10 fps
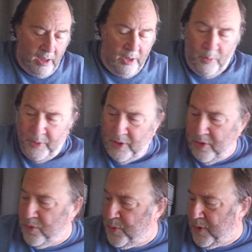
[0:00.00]
What we try to
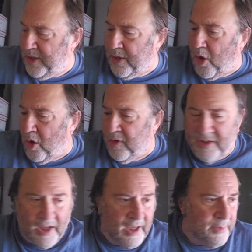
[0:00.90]
do is we try to get all
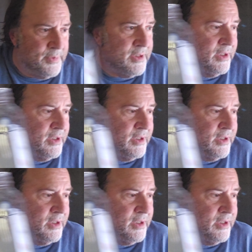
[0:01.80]
these items